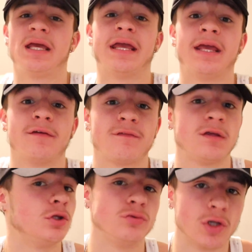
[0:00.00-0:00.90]
if
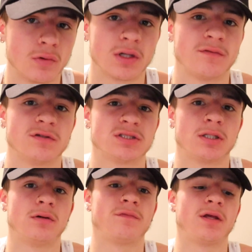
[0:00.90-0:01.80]
you don't love
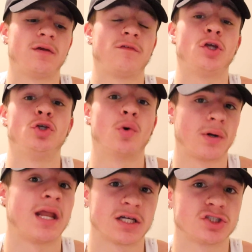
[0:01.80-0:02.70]
yourself, if
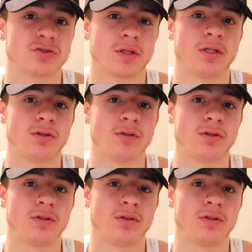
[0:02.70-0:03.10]
you're not straight,